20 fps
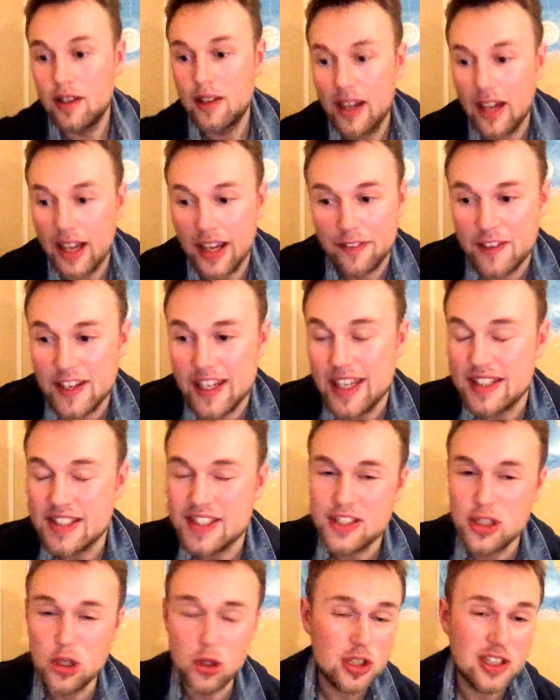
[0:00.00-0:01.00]
I think
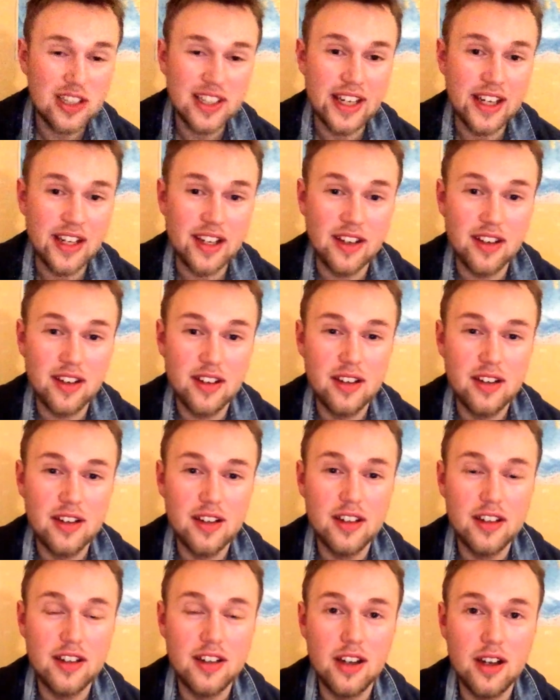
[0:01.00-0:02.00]
it's usually
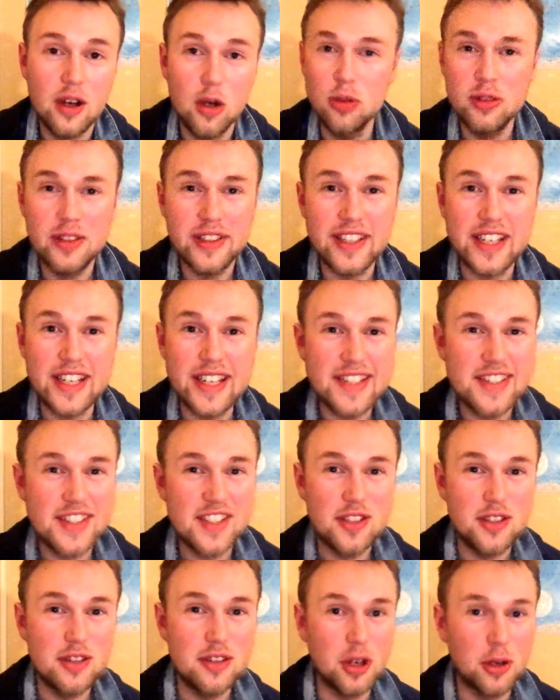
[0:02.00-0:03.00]
only easy
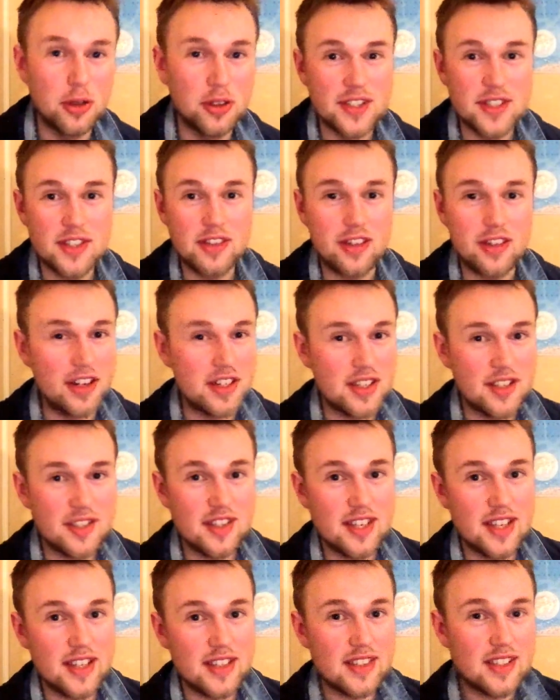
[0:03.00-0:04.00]
to notice
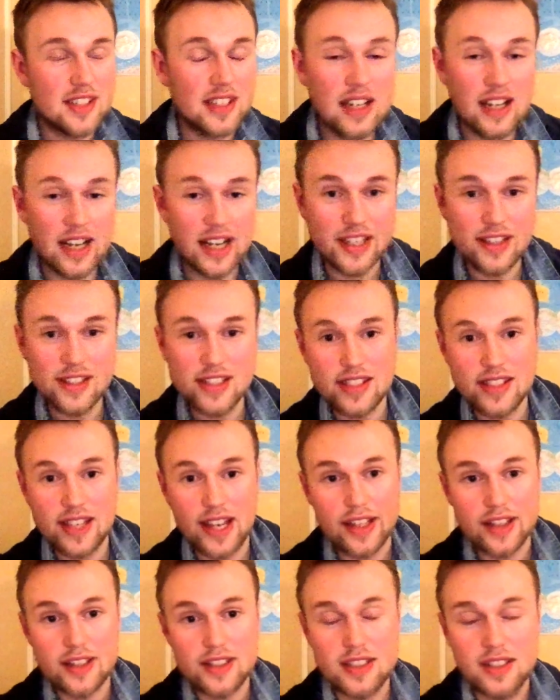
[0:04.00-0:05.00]
narcissists in
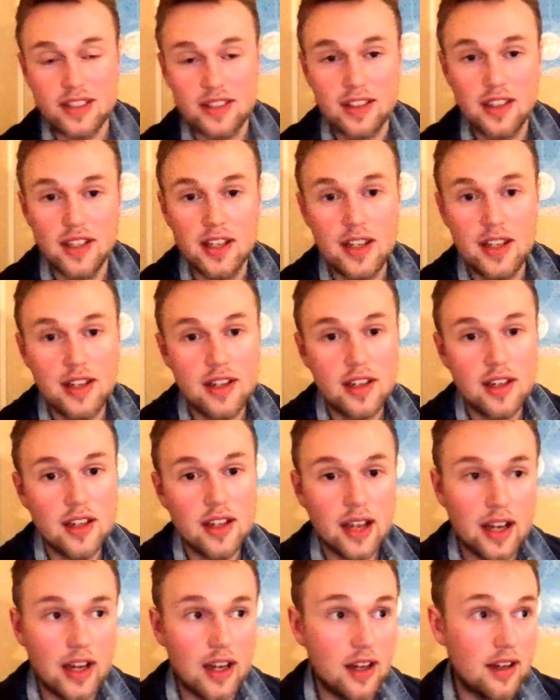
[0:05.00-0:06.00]
hindsight.
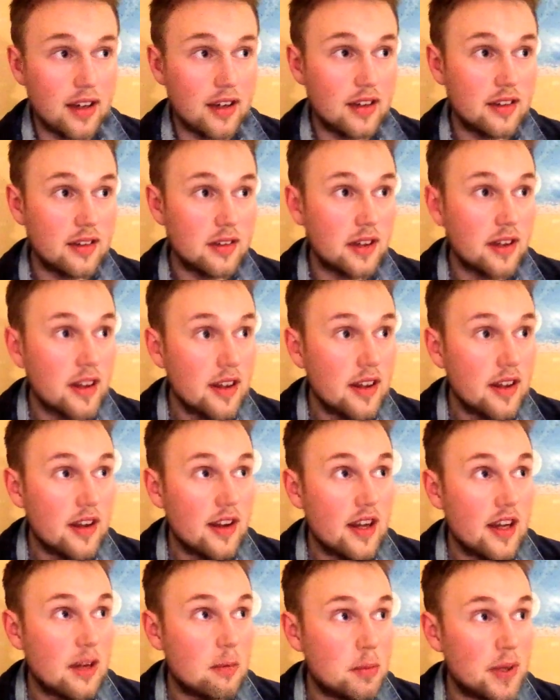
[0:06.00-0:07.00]
Uh,
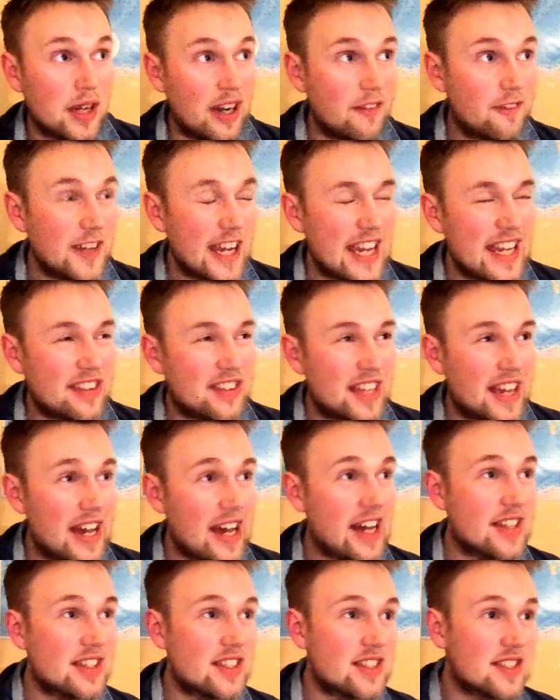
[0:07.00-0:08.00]
but I think
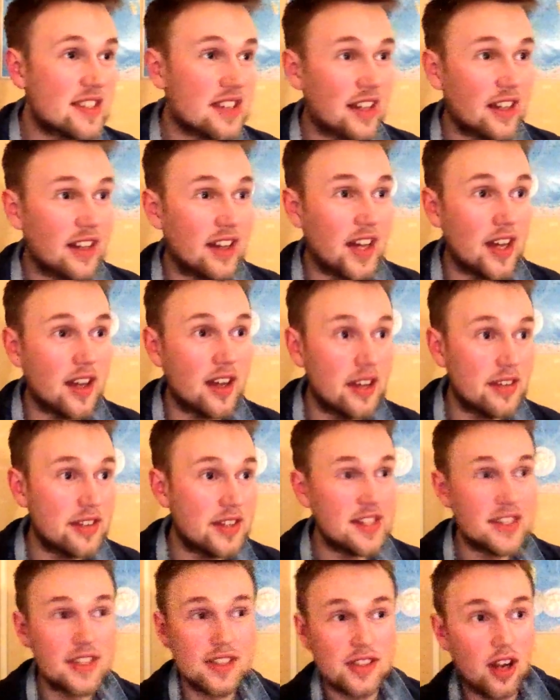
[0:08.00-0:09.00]
that, uh, and
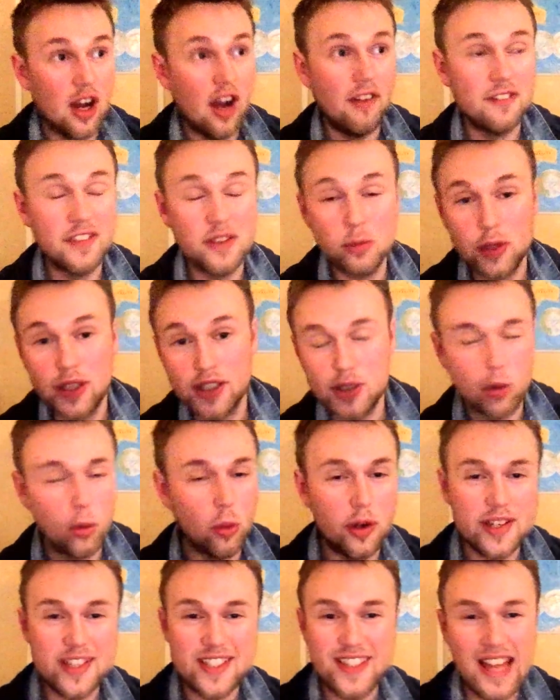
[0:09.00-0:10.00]
this is often where
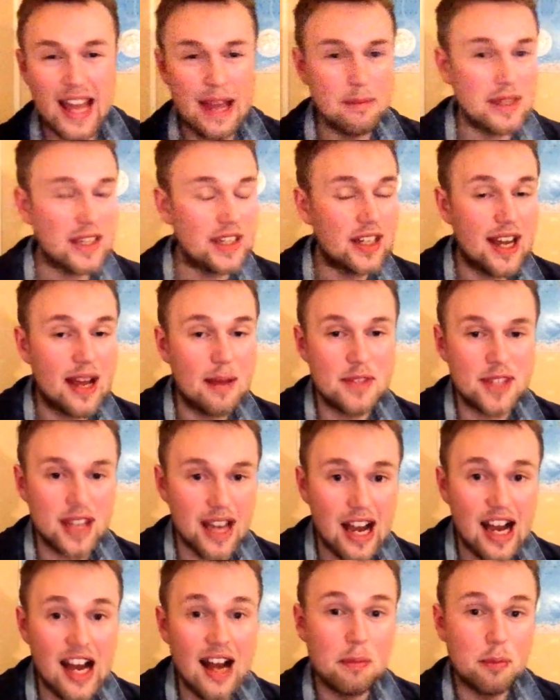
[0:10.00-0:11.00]
door slamming comes
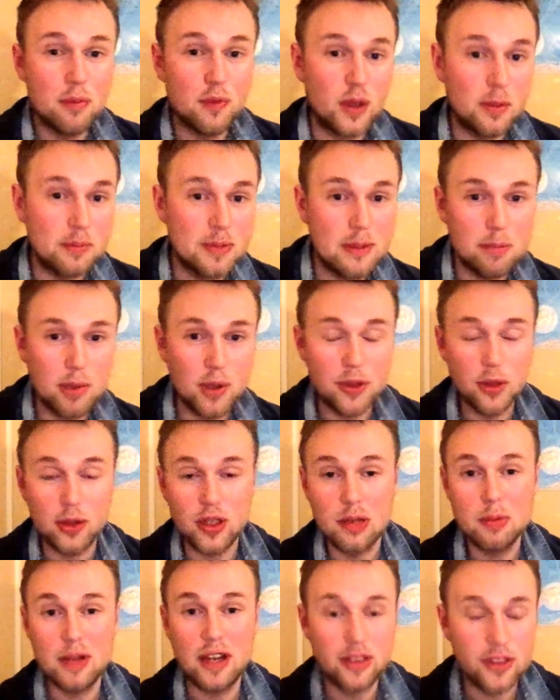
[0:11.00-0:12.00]
up, where people
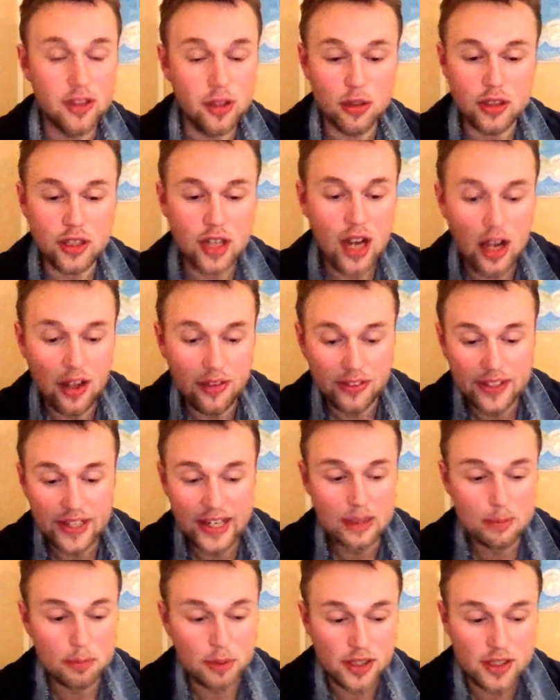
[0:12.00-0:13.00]
talk about no
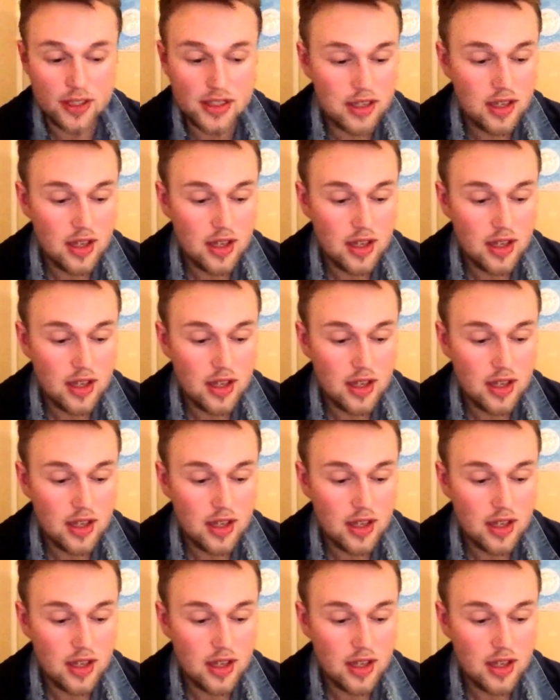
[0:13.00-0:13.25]
contact, because